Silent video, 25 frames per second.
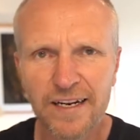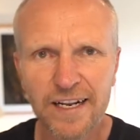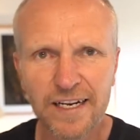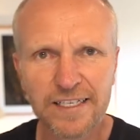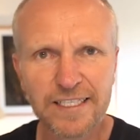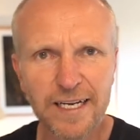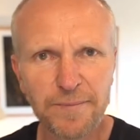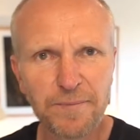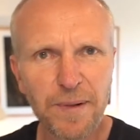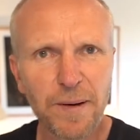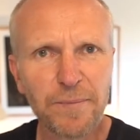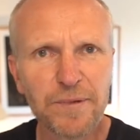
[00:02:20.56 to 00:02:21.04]
now
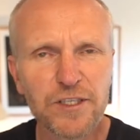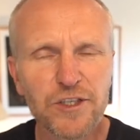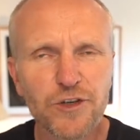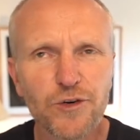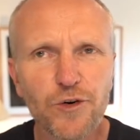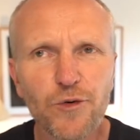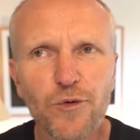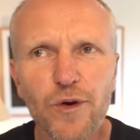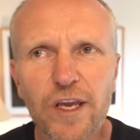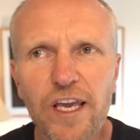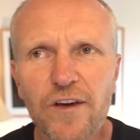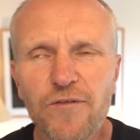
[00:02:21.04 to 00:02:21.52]
tip number
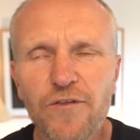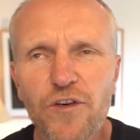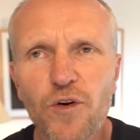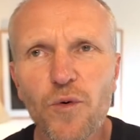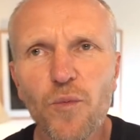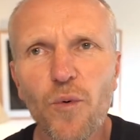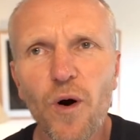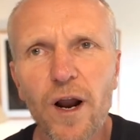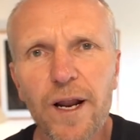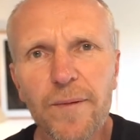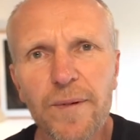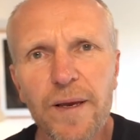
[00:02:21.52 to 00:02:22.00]
two, if you
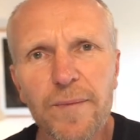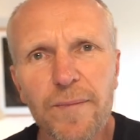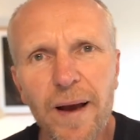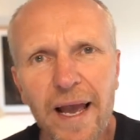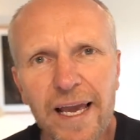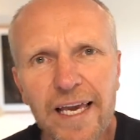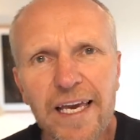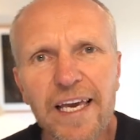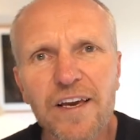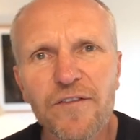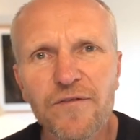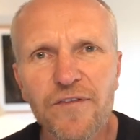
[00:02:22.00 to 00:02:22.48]
want to be
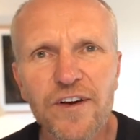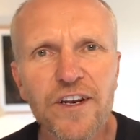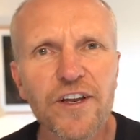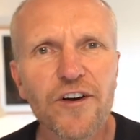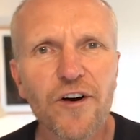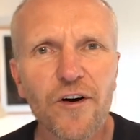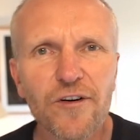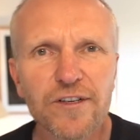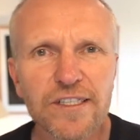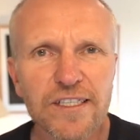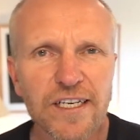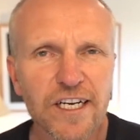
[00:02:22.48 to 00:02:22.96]
making
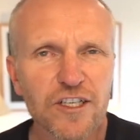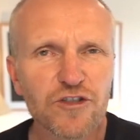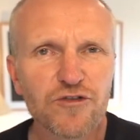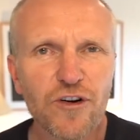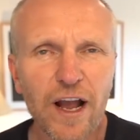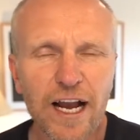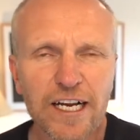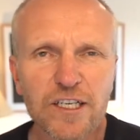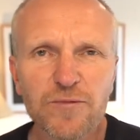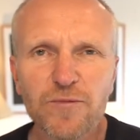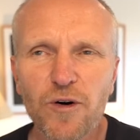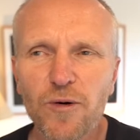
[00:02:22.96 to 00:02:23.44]
videos that
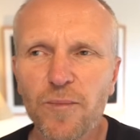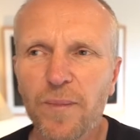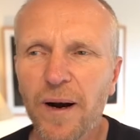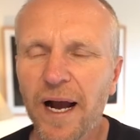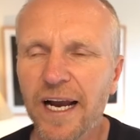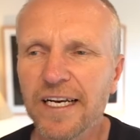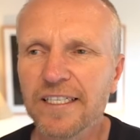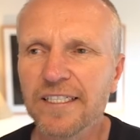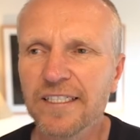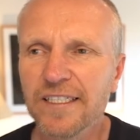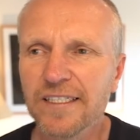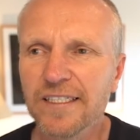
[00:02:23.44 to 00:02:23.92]
attract more
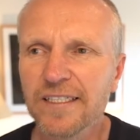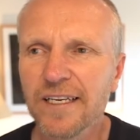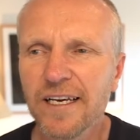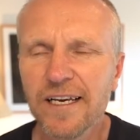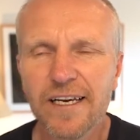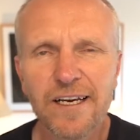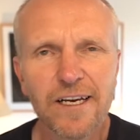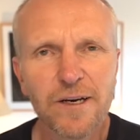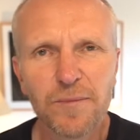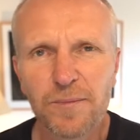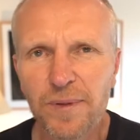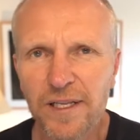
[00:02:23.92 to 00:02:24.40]
patients,
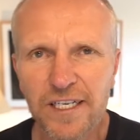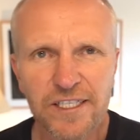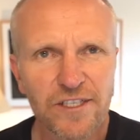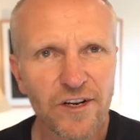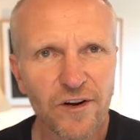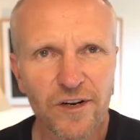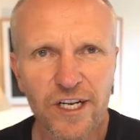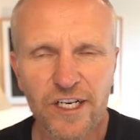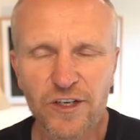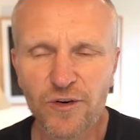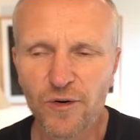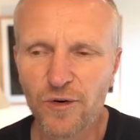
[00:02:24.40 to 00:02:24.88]
please
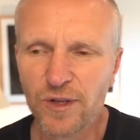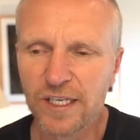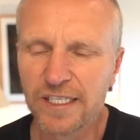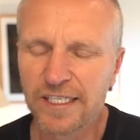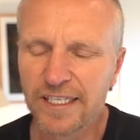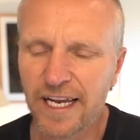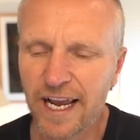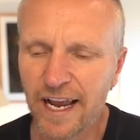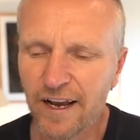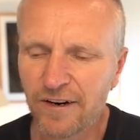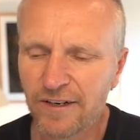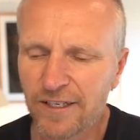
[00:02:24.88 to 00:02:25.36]
don't ignore the
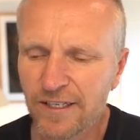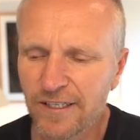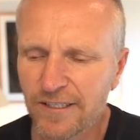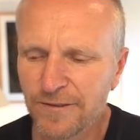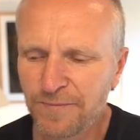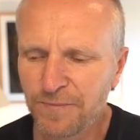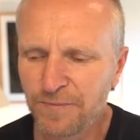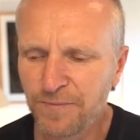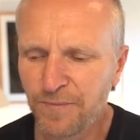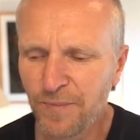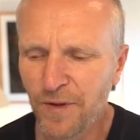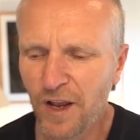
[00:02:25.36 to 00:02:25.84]
sound.
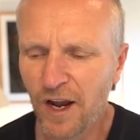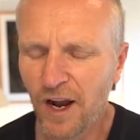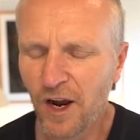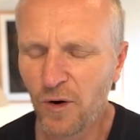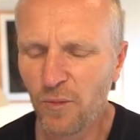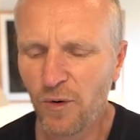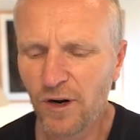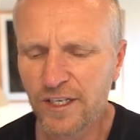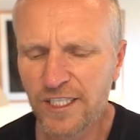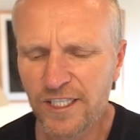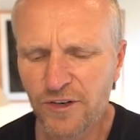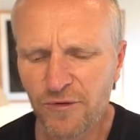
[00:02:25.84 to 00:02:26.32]
I
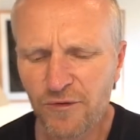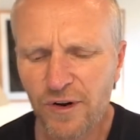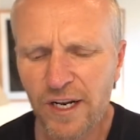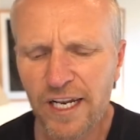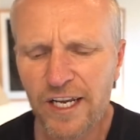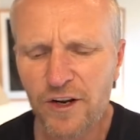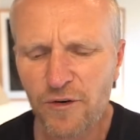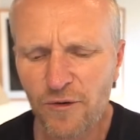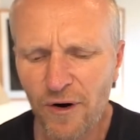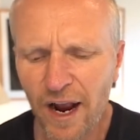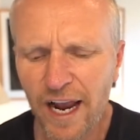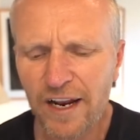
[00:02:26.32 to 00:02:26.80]
watched a
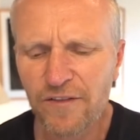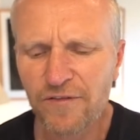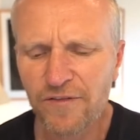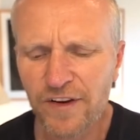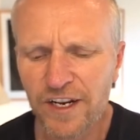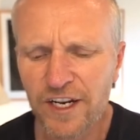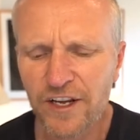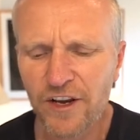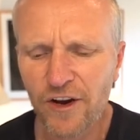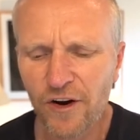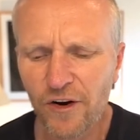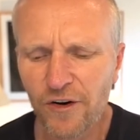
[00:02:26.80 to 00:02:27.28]
really great
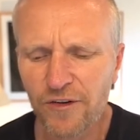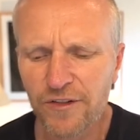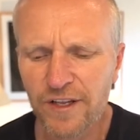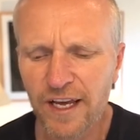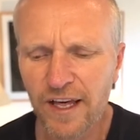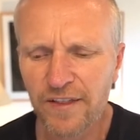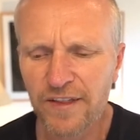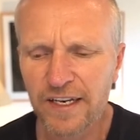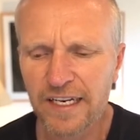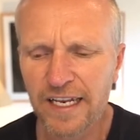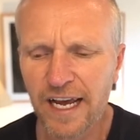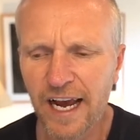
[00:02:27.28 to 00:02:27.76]
video the
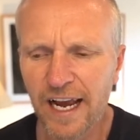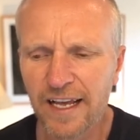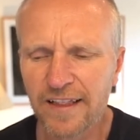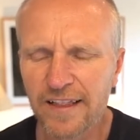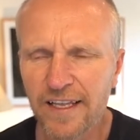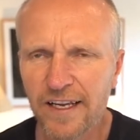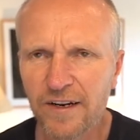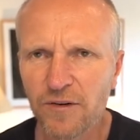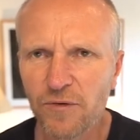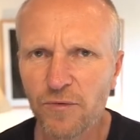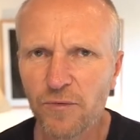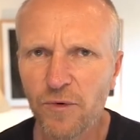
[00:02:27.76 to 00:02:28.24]
other day
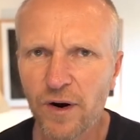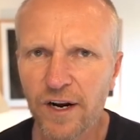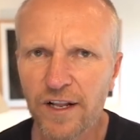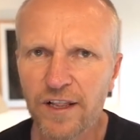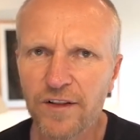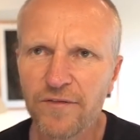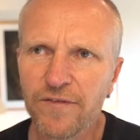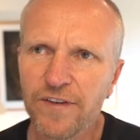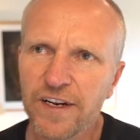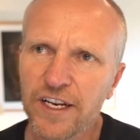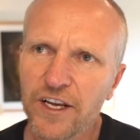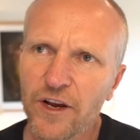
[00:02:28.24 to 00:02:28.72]
that one of
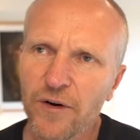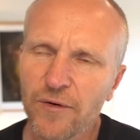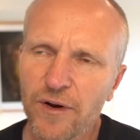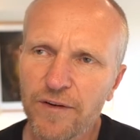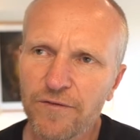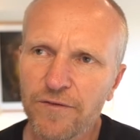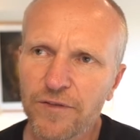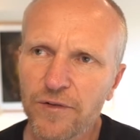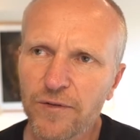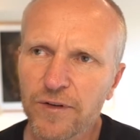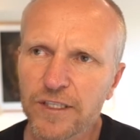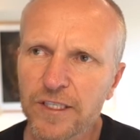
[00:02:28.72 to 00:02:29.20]
the video
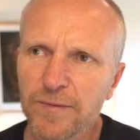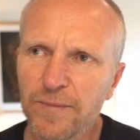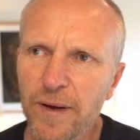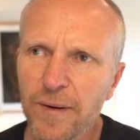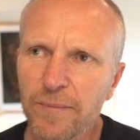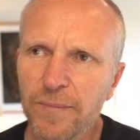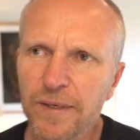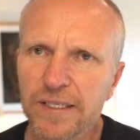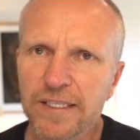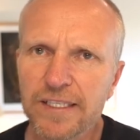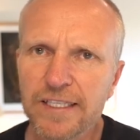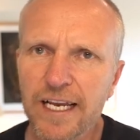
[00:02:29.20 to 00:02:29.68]
influence
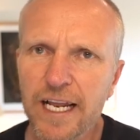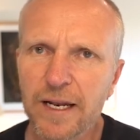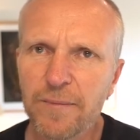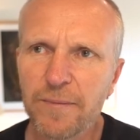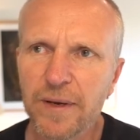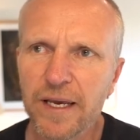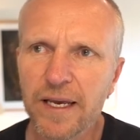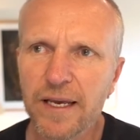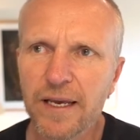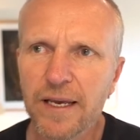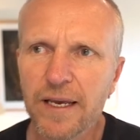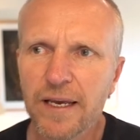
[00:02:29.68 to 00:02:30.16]
members sent
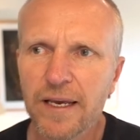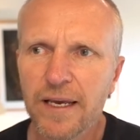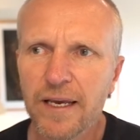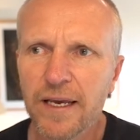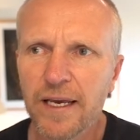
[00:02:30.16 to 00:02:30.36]
me.